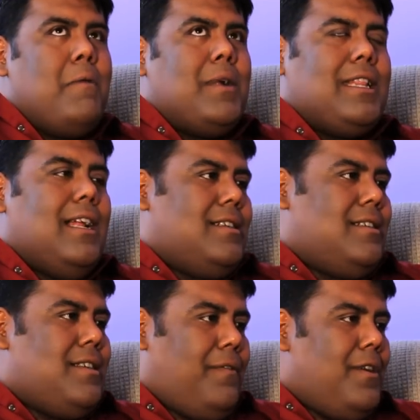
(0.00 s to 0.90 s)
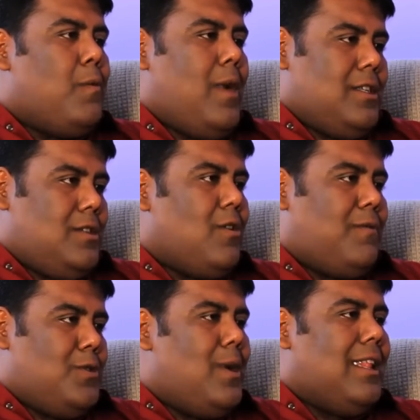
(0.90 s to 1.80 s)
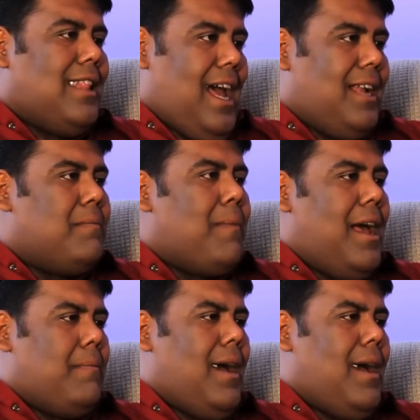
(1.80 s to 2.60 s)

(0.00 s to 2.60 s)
But there are different ways of doing that by,